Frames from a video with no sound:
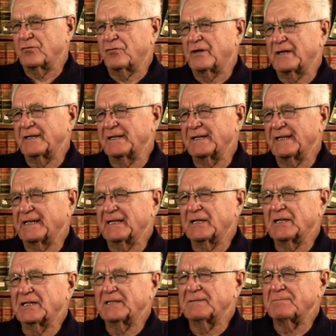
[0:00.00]
riding
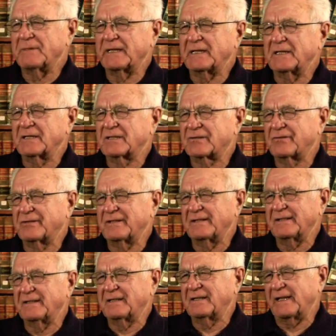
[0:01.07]
down Main
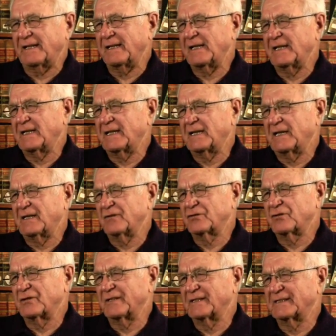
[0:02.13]
Street and I was
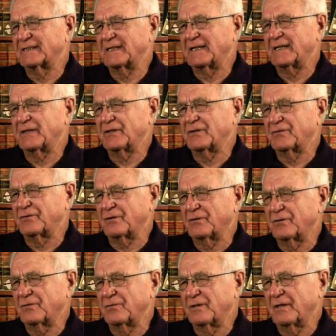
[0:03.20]
on the side of the
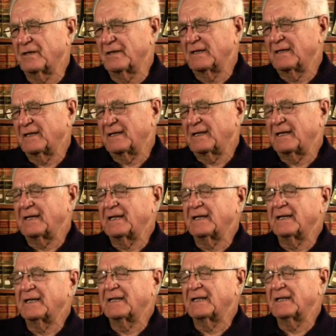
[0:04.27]
road
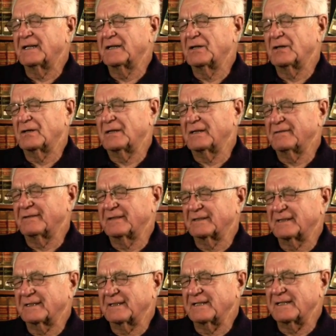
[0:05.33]
and all of a
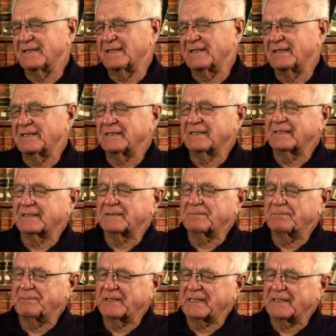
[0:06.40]
sudden this
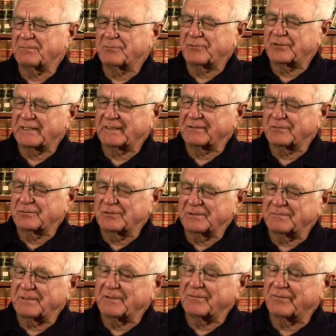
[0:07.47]
pickup truck doing
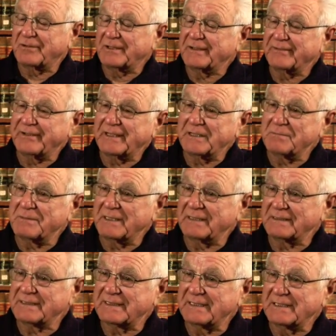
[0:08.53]
about 45
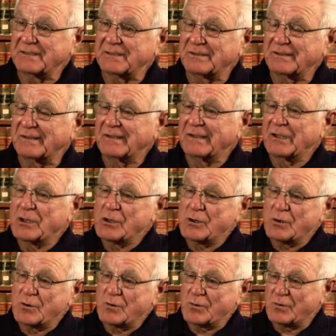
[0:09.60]
miles an hour
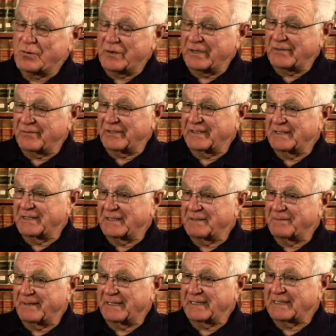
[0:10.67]
ran right into the
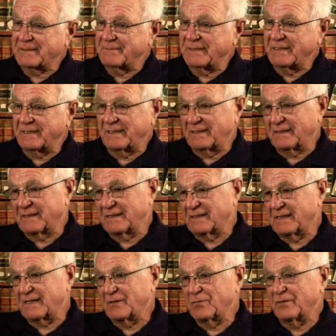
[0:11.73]
back of me and
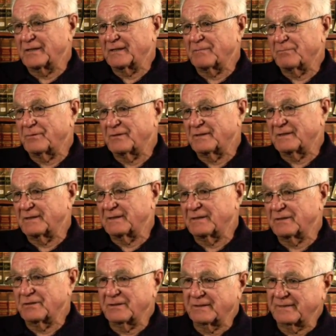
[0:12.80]
I went up on
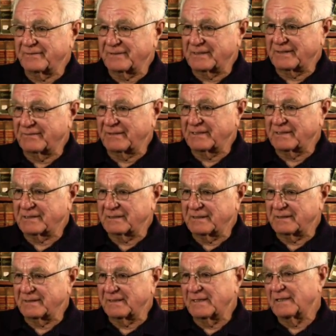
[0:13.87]
the hood of his
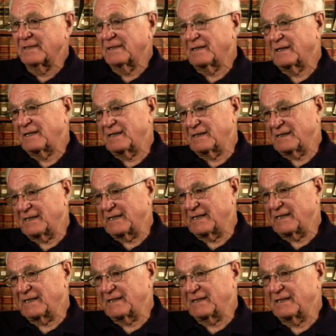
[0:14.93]
vehicle and
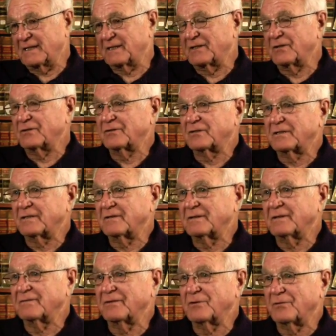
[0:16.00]
landed in the ditch
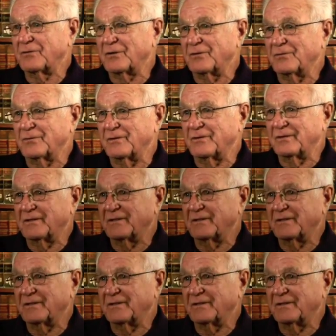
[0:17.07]
of the road.